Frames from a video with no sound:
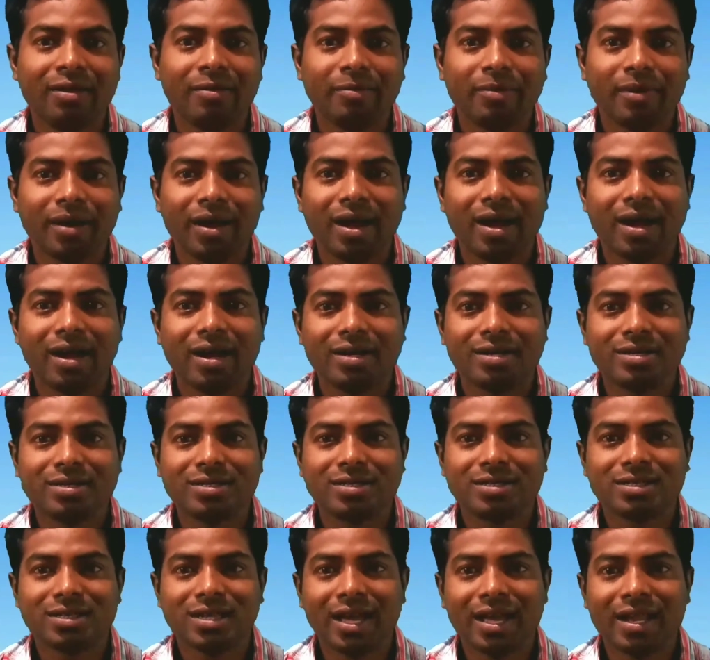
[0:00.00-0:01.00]

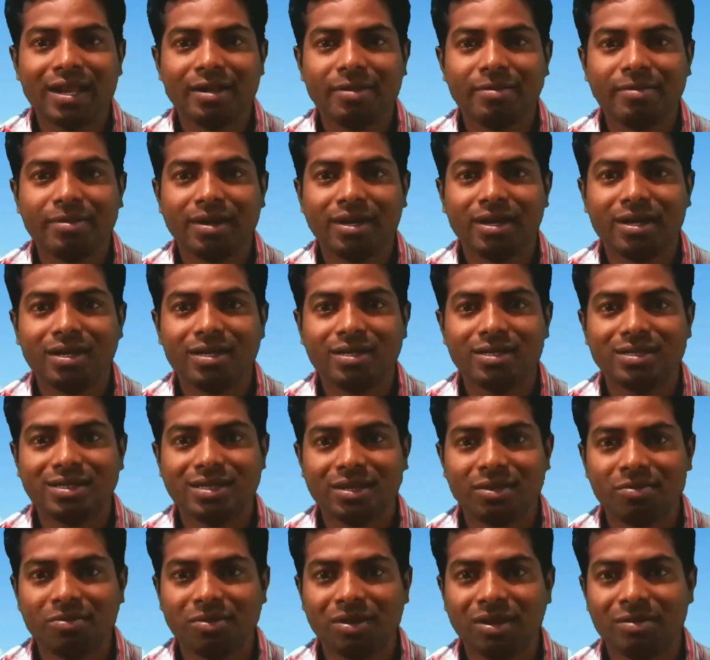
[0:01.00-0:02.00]
plants, animals,
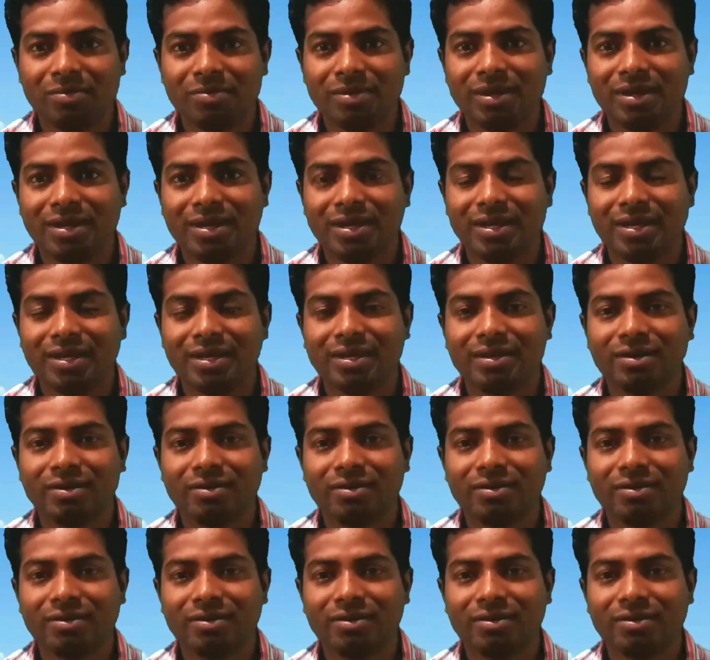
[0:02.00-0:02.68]
human being.